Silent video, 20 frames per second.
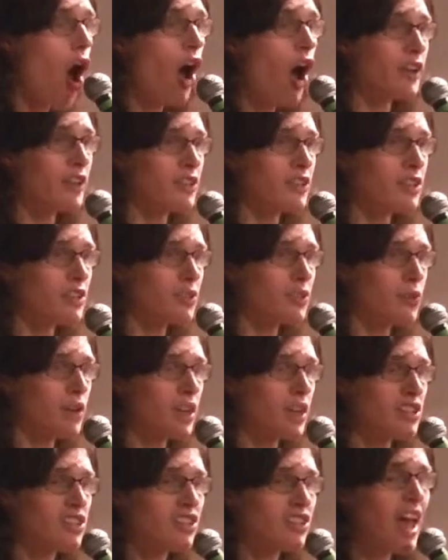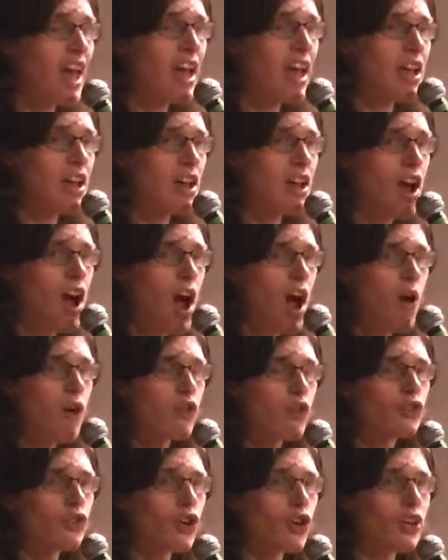honest when I say I
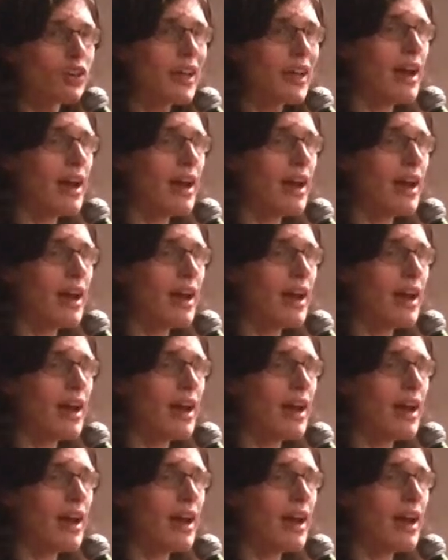would crawl